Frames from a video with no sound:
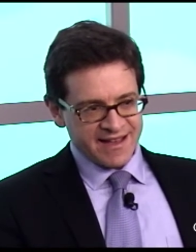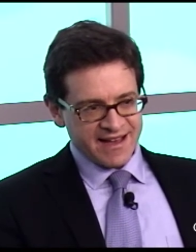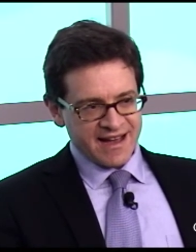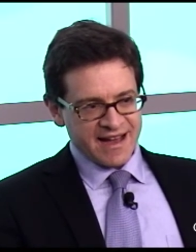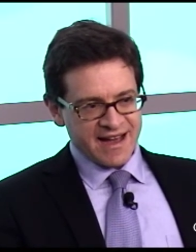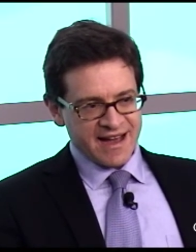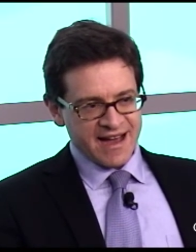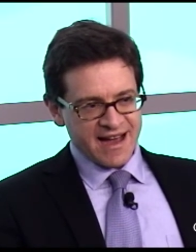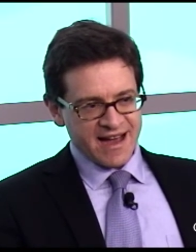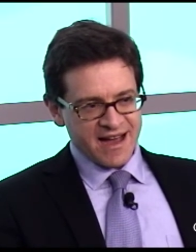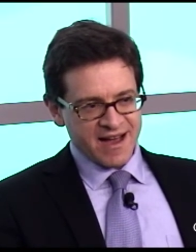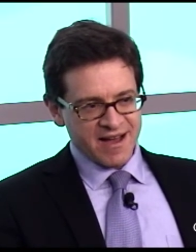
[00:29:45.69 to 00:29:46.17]

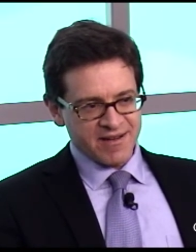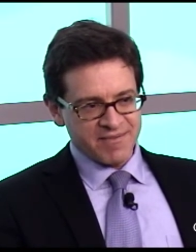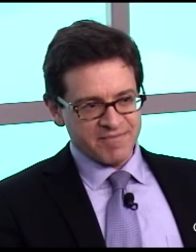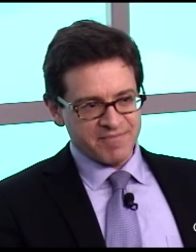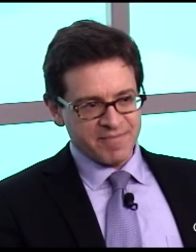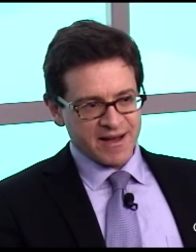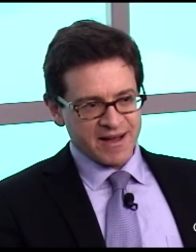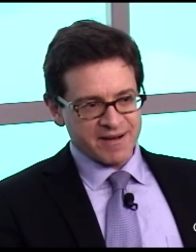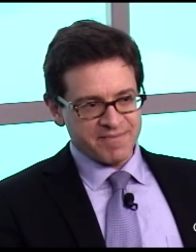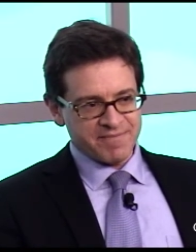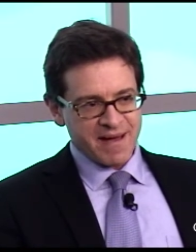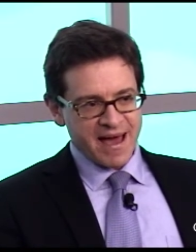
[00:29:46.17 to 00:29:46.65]

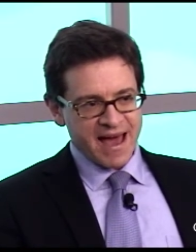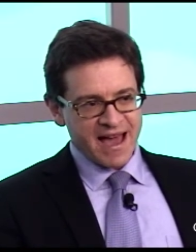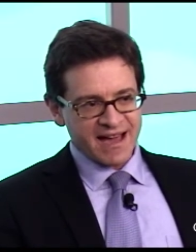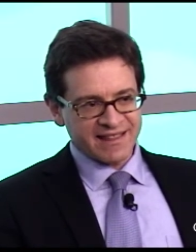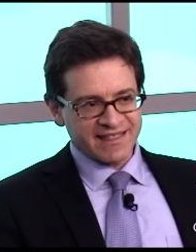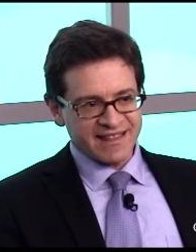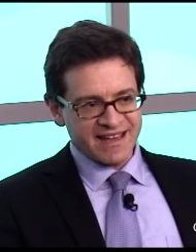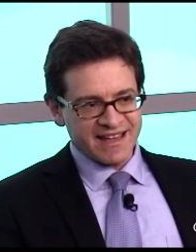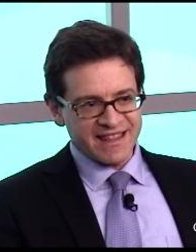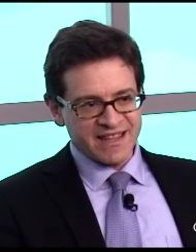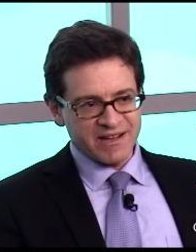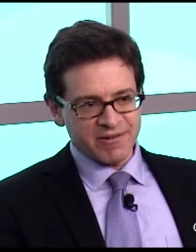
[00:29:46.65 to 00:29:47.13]
But
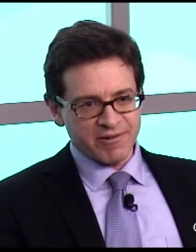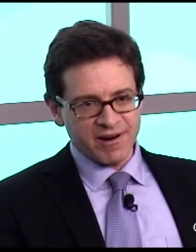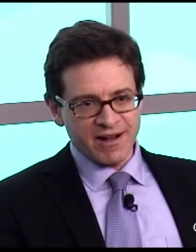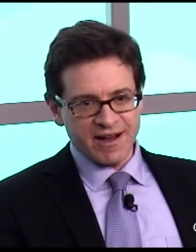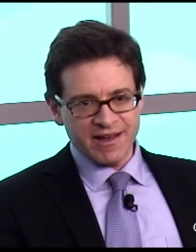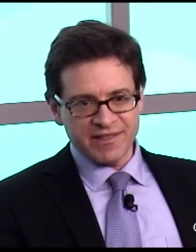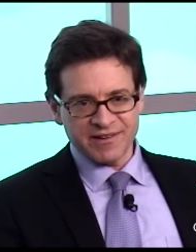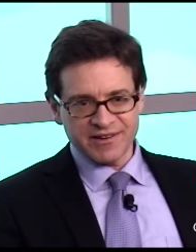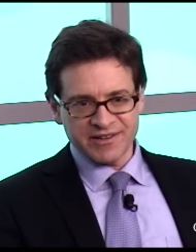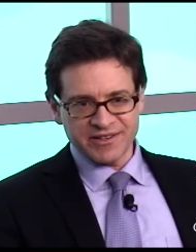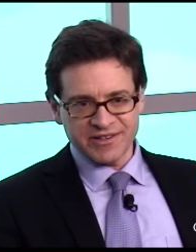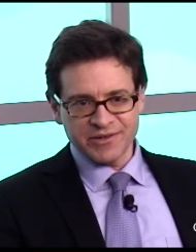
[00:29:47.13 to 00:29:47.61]
back then, there were
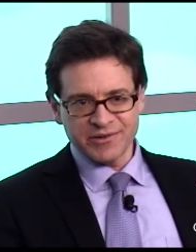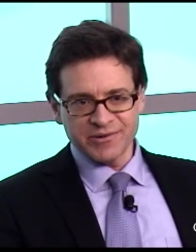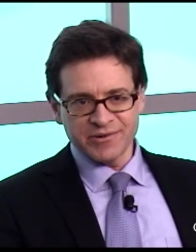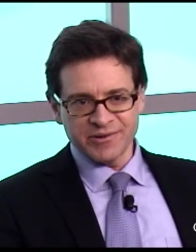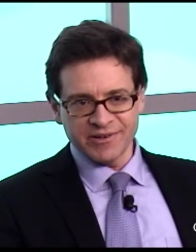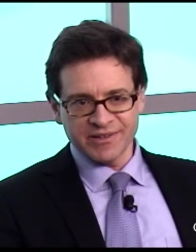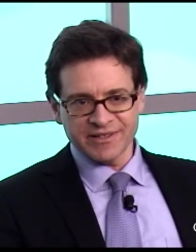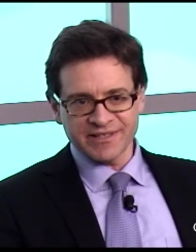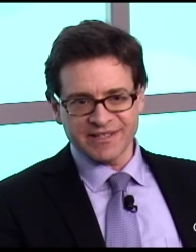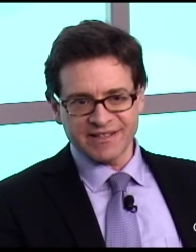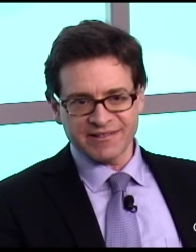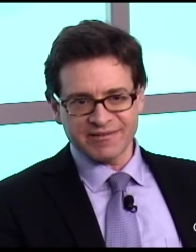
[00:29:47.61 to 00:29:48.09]
other
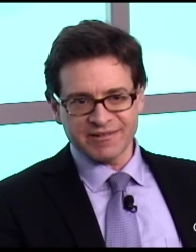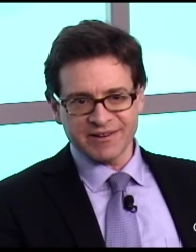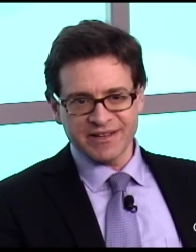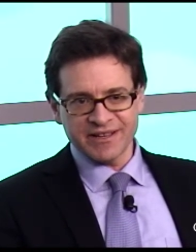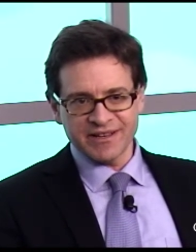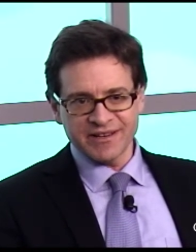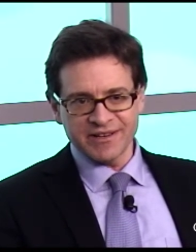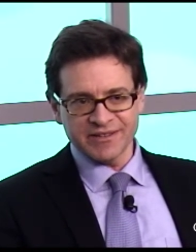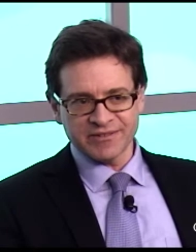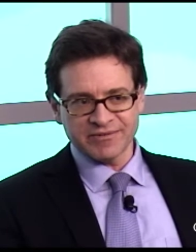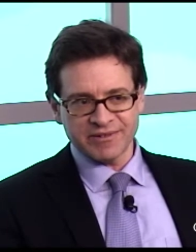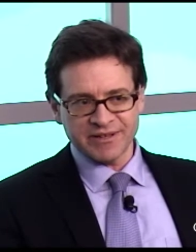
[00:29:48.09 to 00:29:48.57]
tools that were
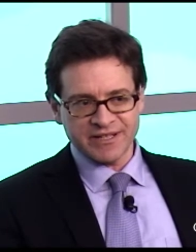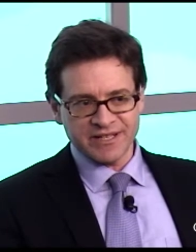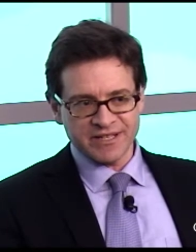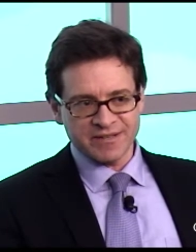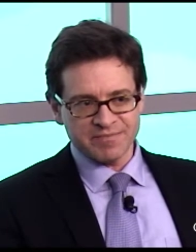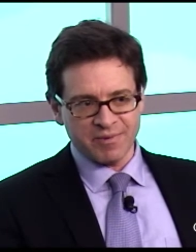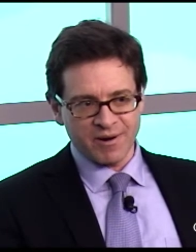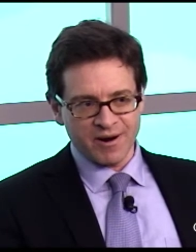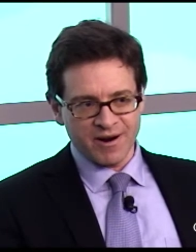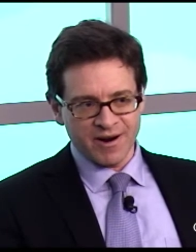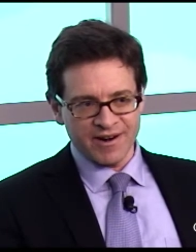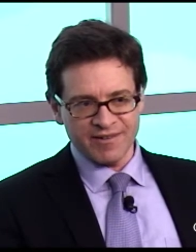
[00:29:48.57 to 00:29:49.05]
used, which is
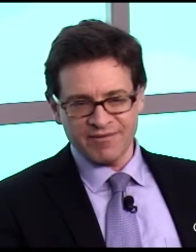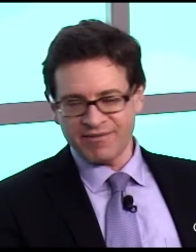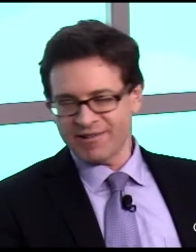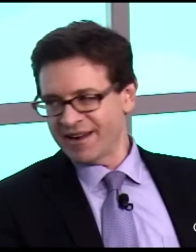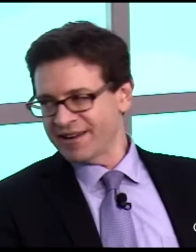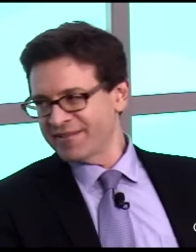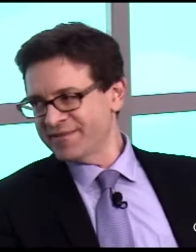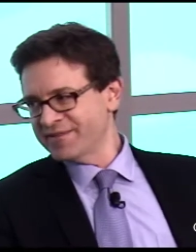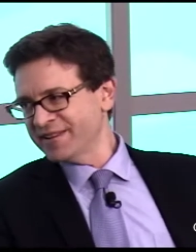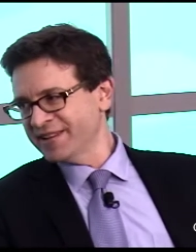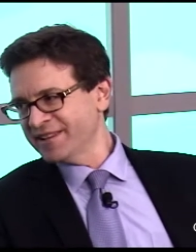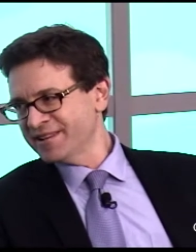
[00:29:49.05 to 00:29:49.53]
part of
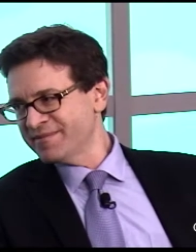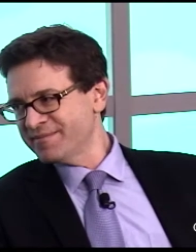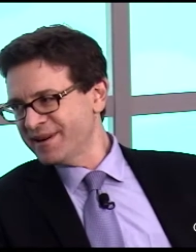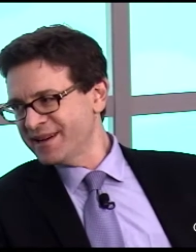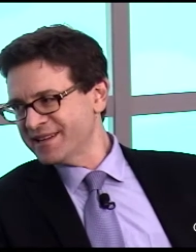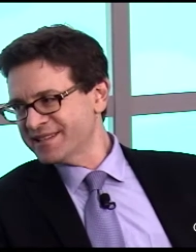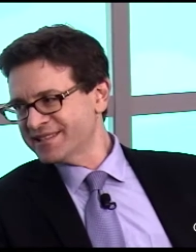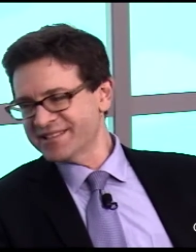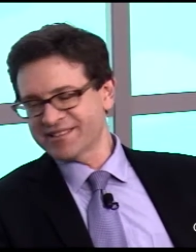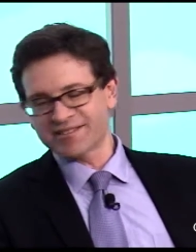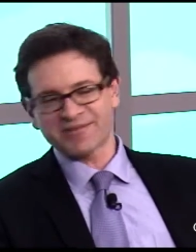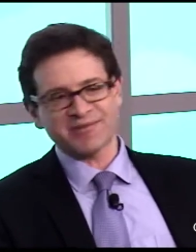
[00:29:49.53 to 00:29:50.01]
why
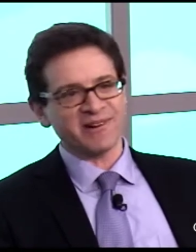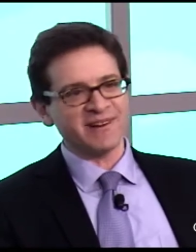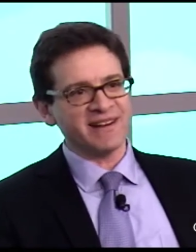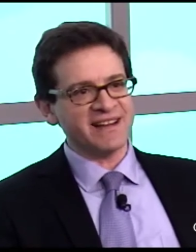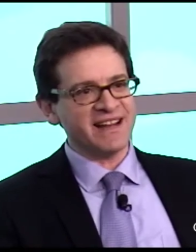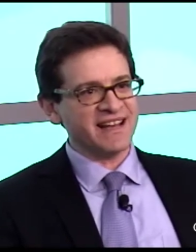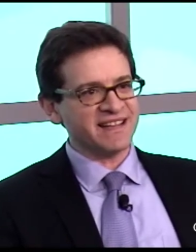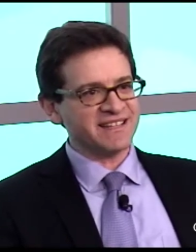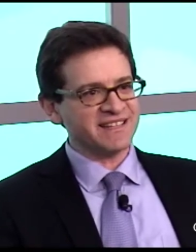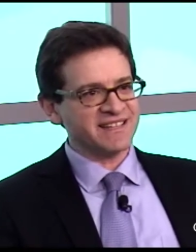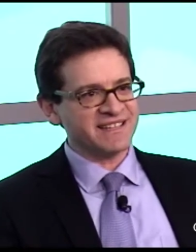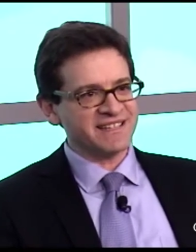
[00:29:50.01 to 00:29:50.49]
filibusters weren't
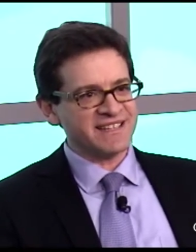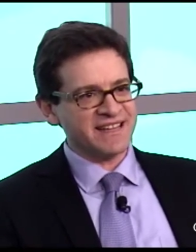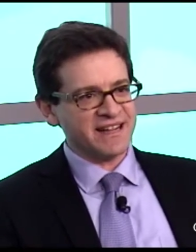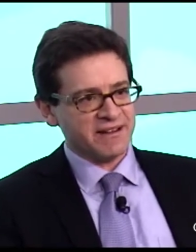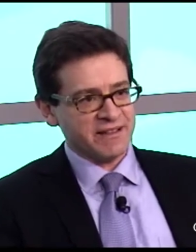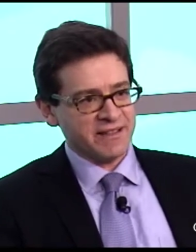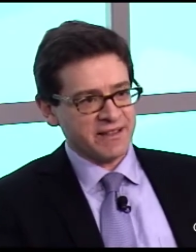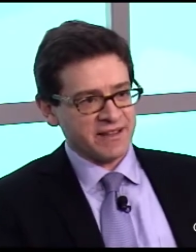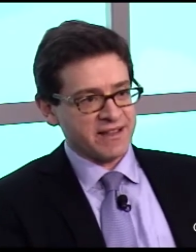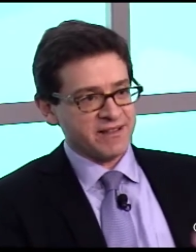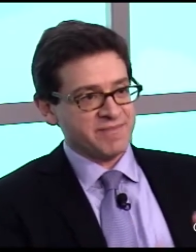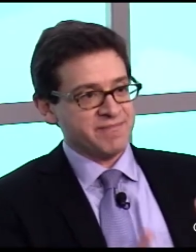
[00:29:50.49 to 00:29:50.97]

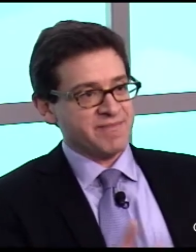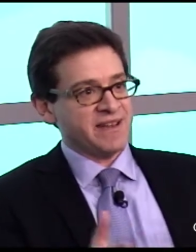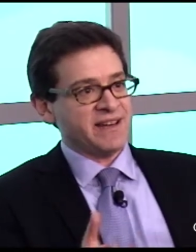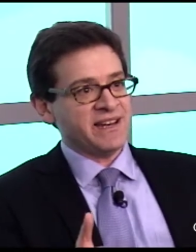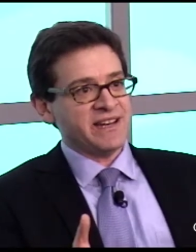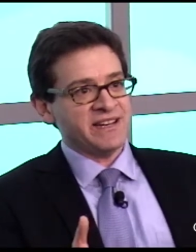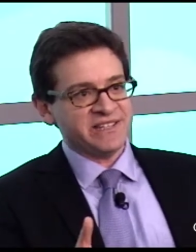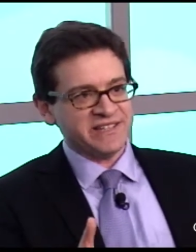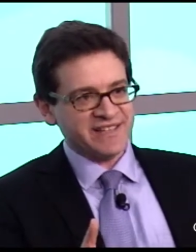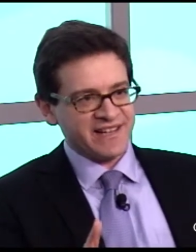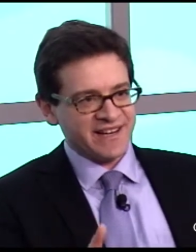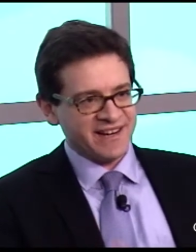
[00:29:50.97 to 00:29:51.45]
necessary. The
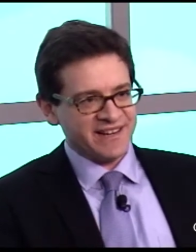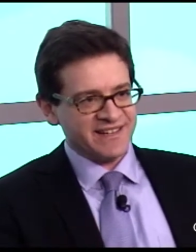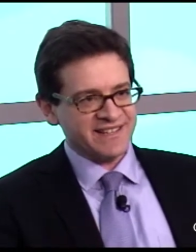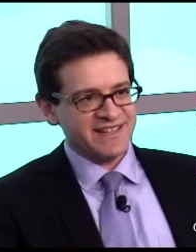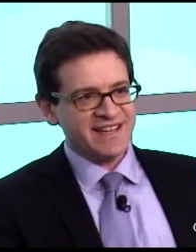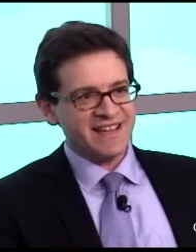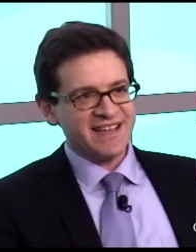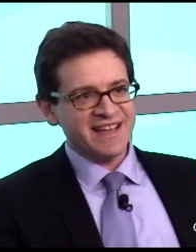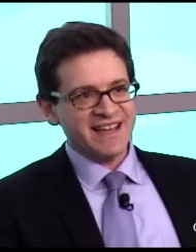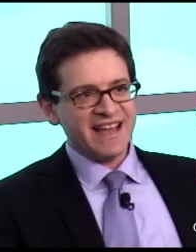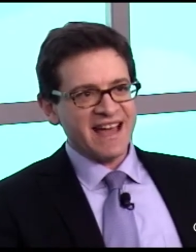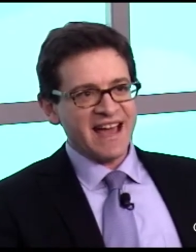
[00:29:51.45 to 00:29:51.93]
committee chairs
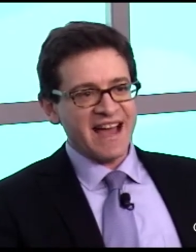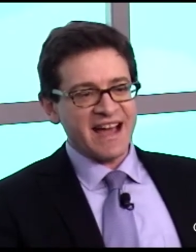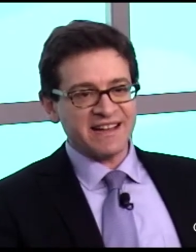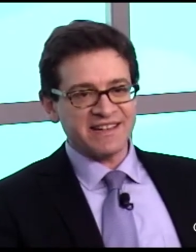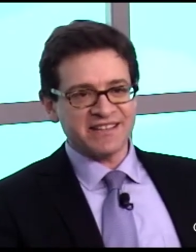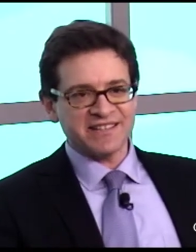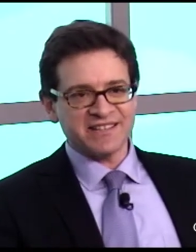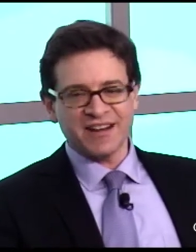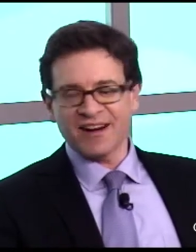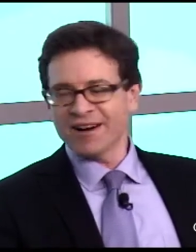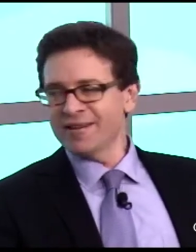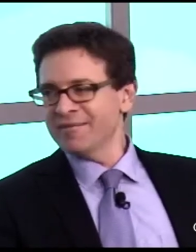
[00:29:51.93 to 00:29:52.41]

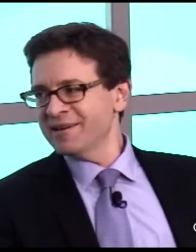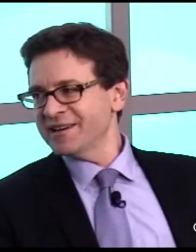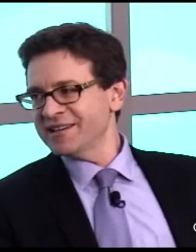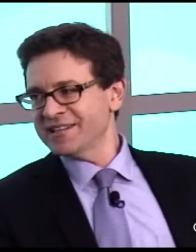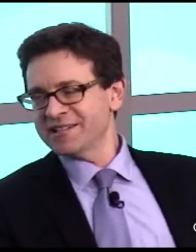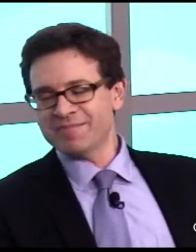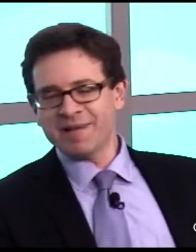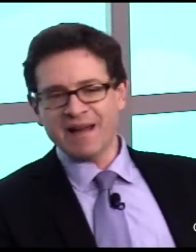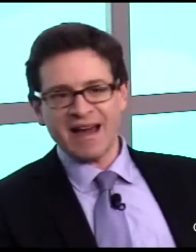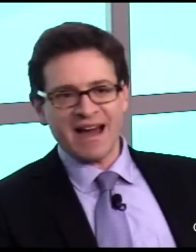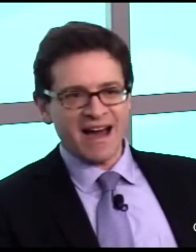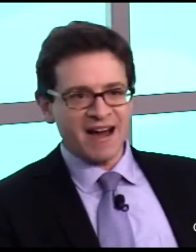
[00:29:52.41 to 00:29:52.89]
had so
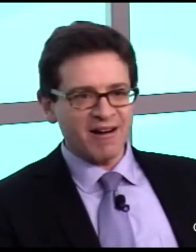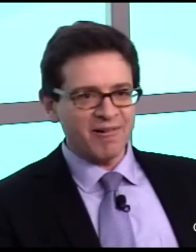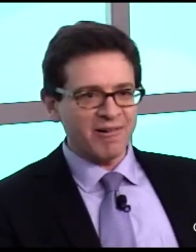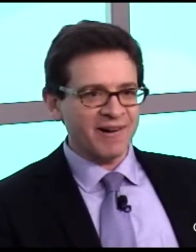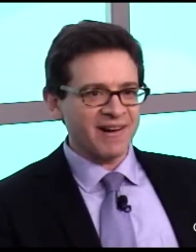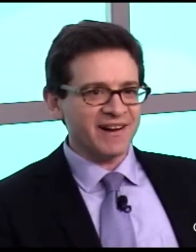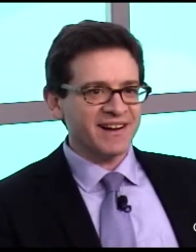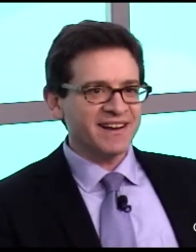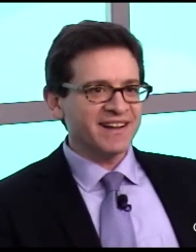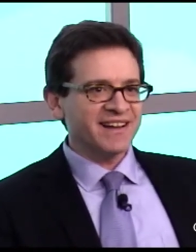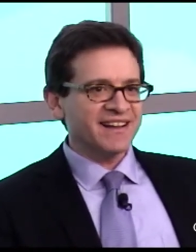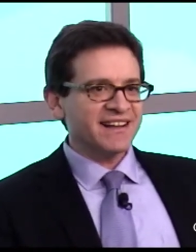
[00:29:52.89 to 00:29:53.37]
much power,